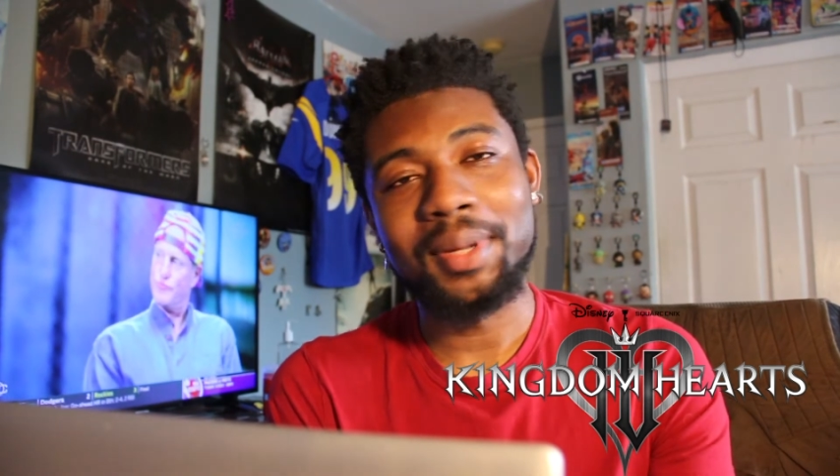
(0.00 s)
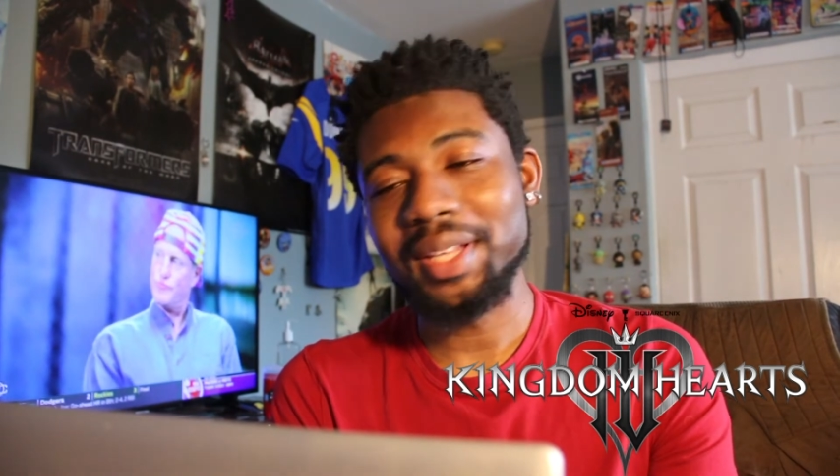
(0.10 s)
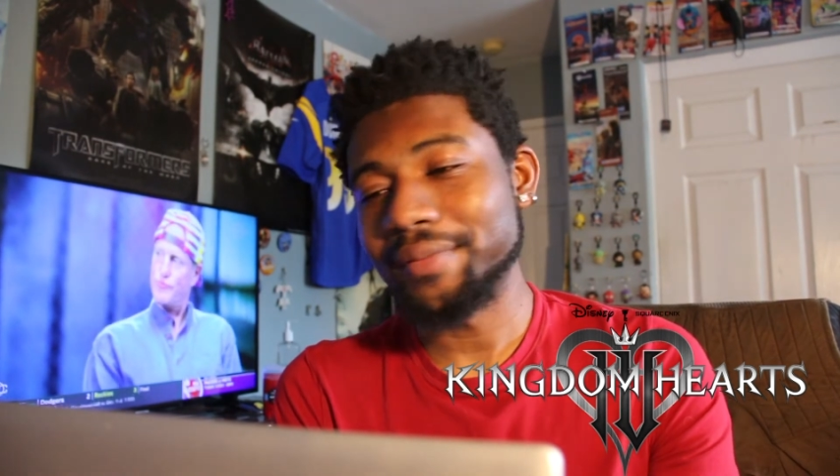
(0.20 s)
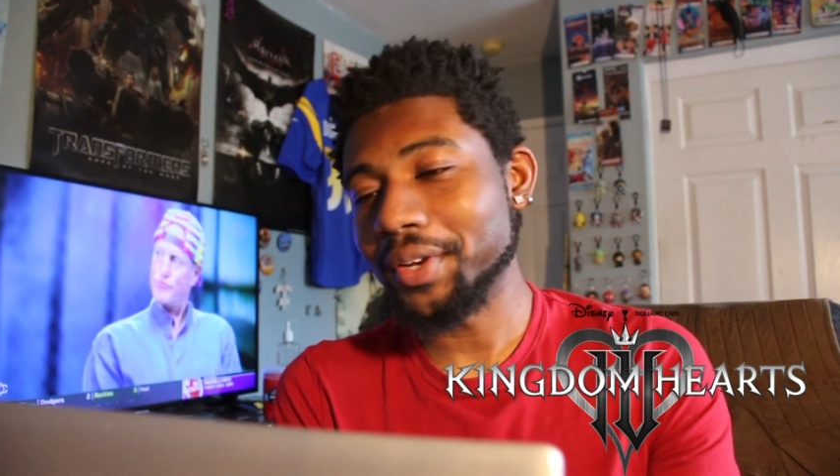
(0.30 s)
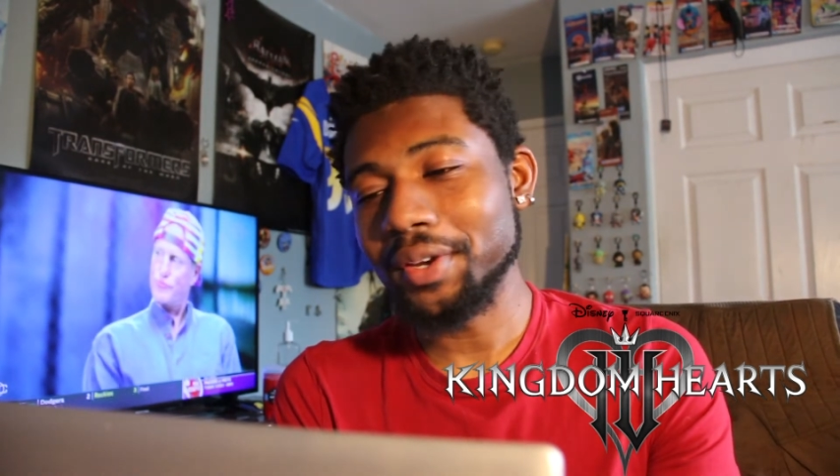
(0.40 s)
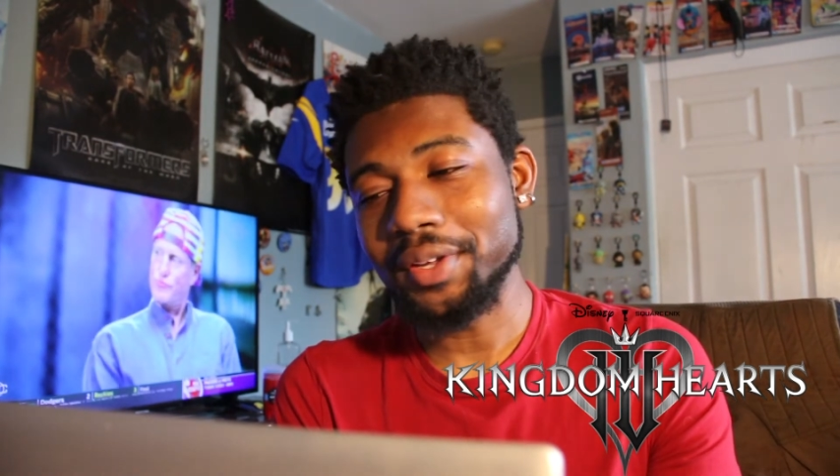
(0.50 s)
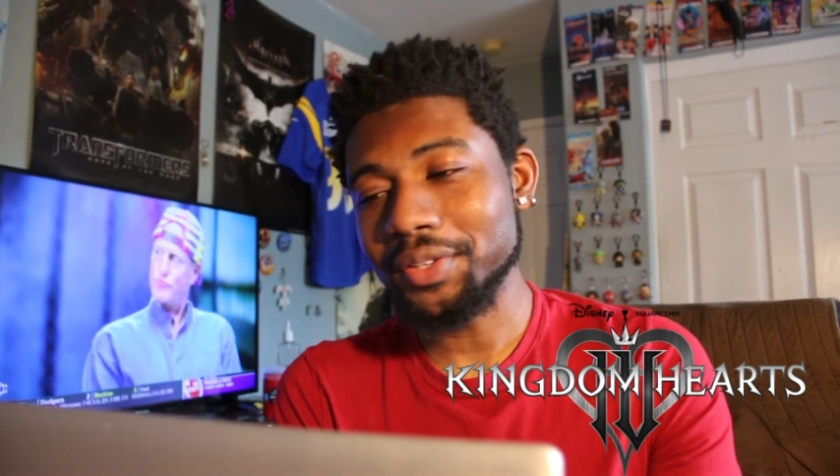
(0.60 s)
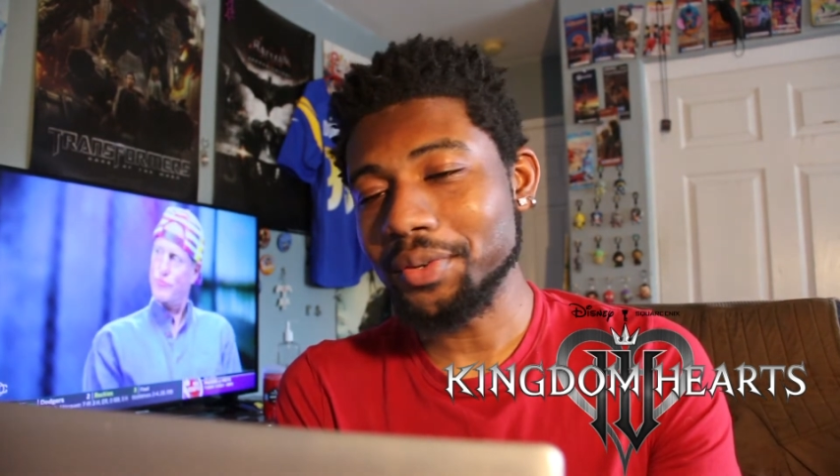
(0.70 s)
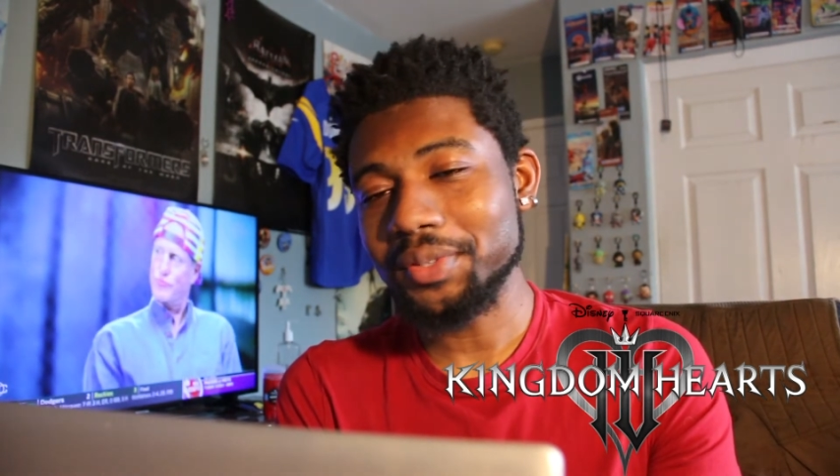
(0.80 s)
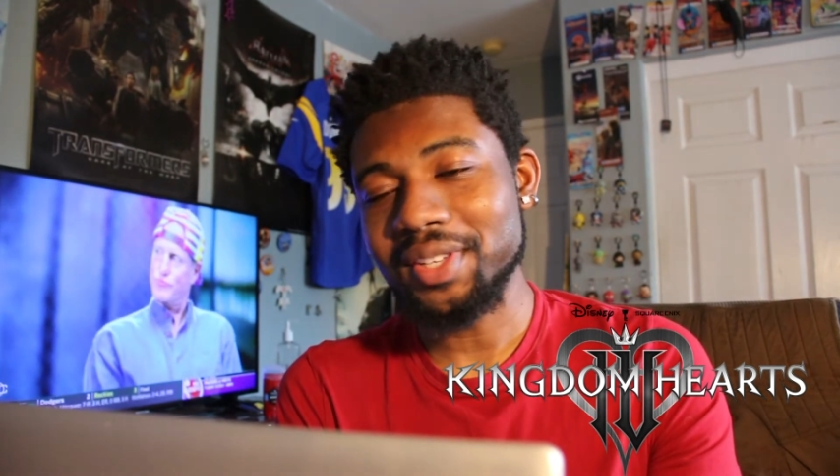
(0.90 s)
But if you're going
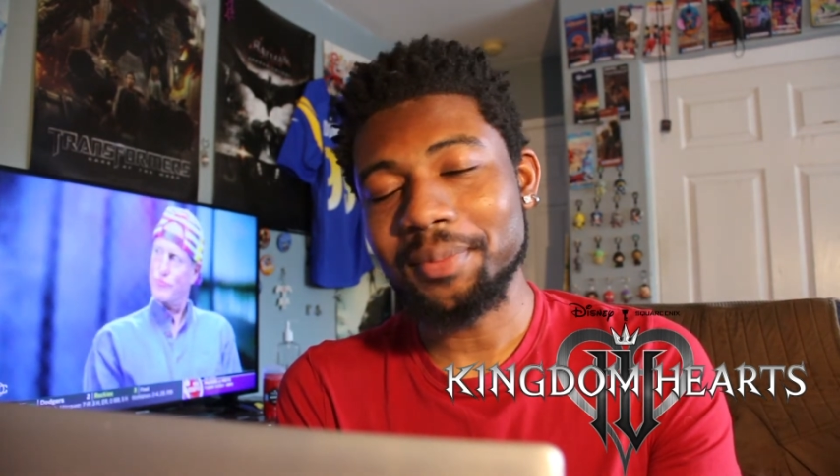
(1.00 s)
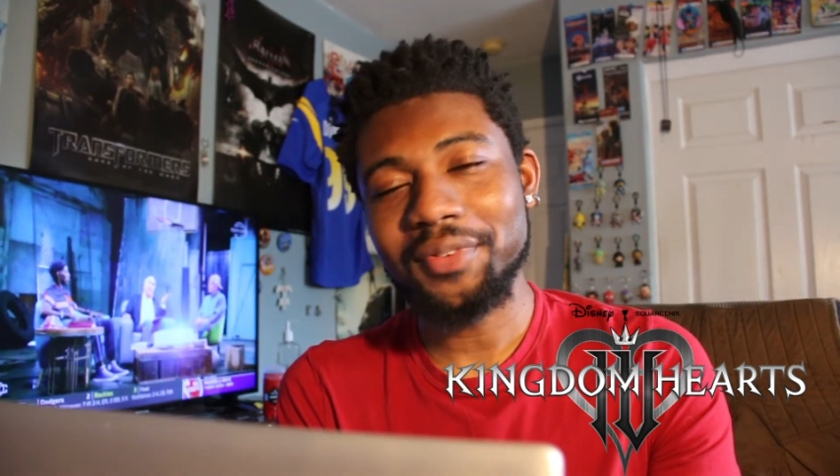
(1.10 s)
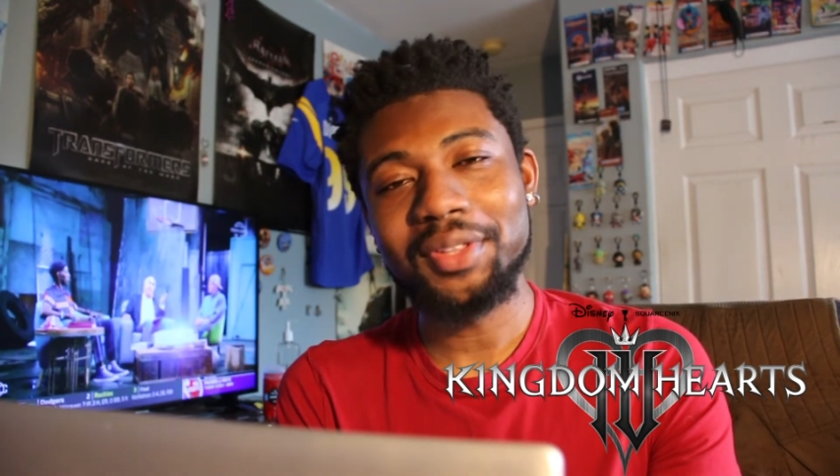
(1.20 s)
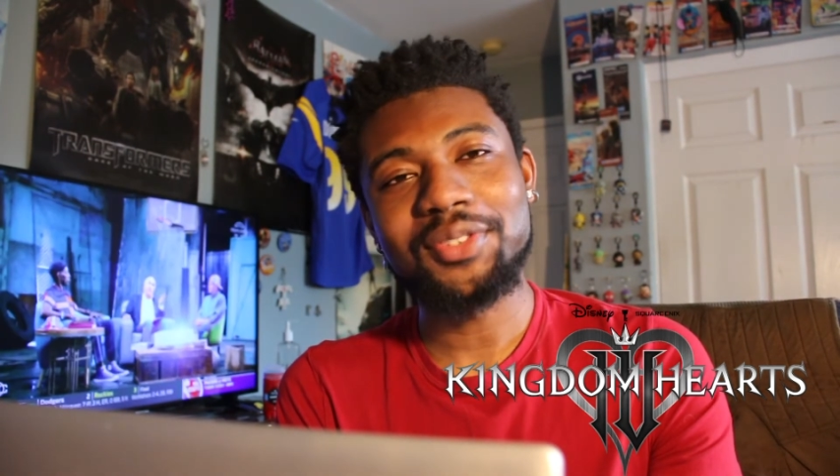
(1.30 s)
to do something for the